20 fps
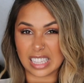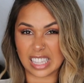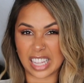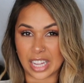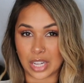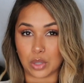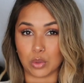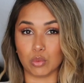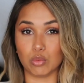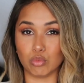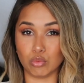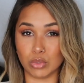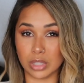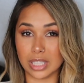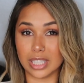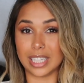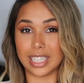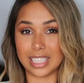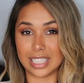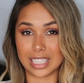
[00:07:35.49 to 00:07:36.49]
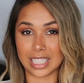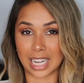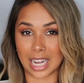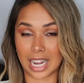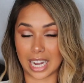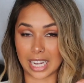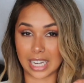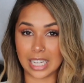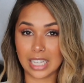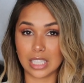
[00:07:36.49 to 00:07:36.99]
like really
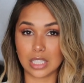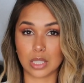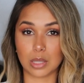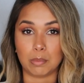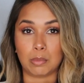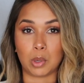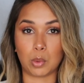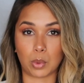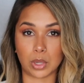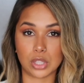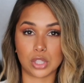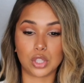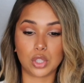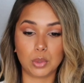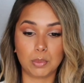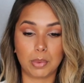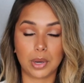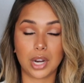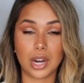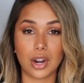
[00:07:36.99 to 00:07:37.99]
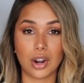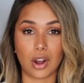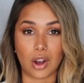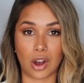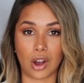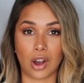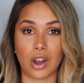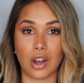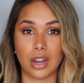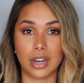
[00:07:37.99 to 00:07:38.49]
tight, but once you put it
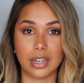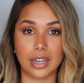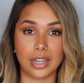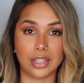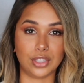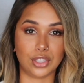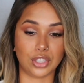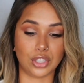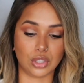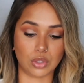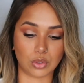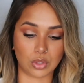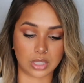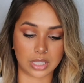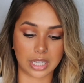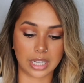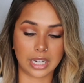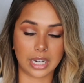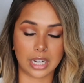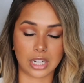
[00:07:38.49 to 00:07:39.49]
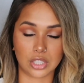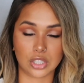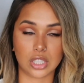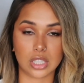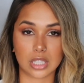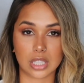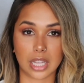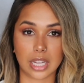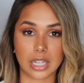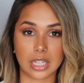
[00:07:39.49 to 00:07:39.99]
on and use it, it
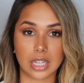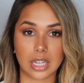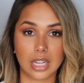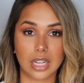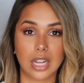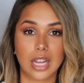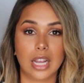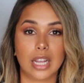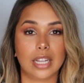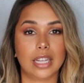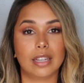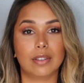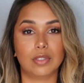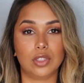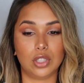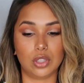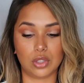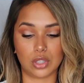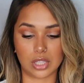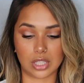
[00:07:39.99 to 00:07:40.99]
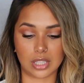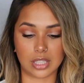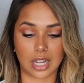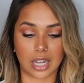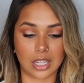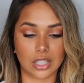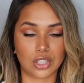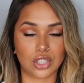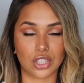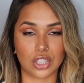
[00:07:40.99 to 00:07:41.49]
just like gives you
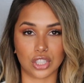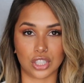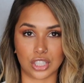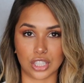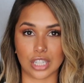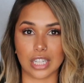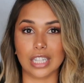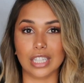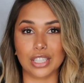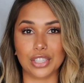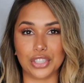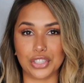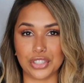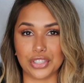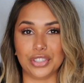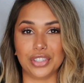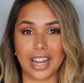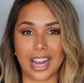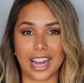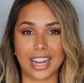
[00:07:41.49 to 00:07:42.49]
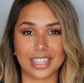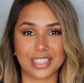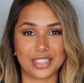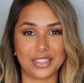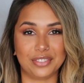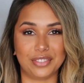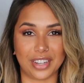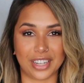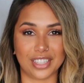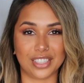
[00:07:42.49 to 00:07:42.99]
such good glute
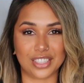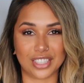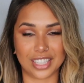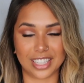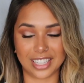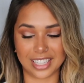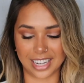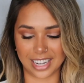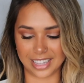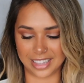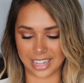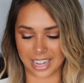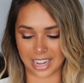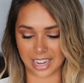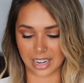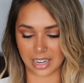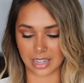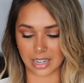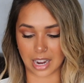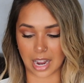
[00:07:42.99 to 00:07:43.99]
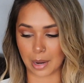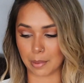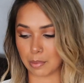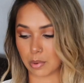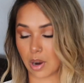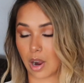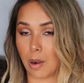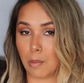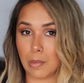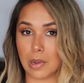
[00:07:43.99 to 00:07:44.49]
activation that I
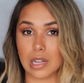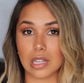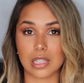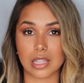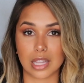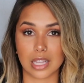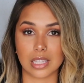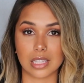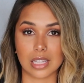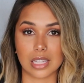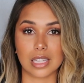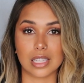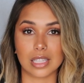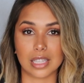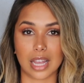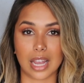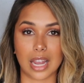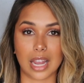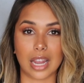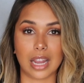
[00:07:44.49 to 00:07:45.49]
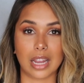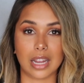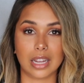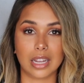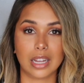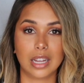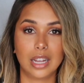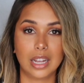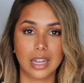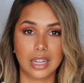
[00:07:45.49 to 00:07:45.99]
promise this is a